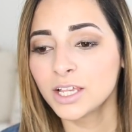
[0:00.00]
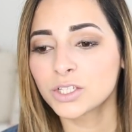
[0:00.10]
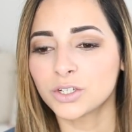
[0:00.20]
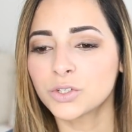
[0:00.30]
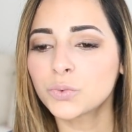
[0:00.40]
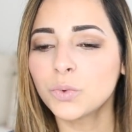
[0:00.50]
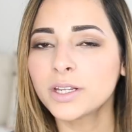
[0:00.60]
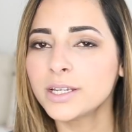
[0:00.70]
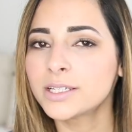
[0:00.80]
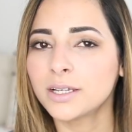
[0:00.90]
So I just
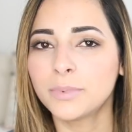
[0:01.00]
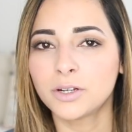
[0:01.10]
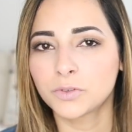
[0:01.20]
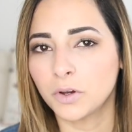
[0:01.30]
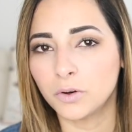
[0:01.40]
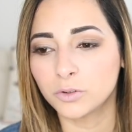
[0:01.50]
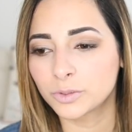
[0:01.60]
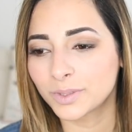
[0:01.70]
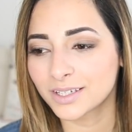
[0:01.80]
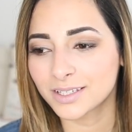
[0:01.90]
wanted a bit of
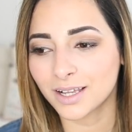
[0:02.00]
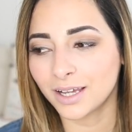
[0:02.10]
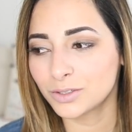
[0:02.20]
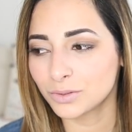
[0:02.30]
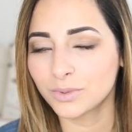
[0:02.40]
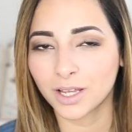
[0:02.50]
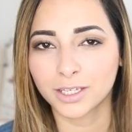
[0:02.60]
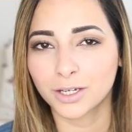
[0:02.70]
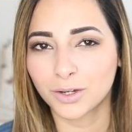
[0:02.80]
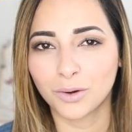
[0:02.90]
gold because I do
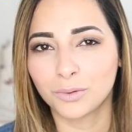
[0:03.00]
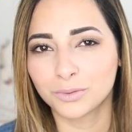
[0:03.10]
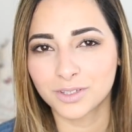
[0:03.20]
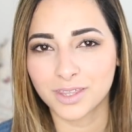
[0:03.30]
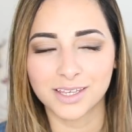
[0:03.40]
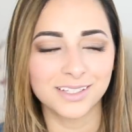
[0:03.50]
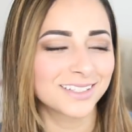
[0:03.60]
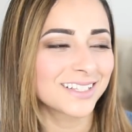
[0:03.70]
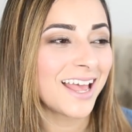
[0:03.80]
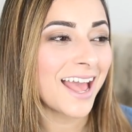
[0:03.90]
like gold things.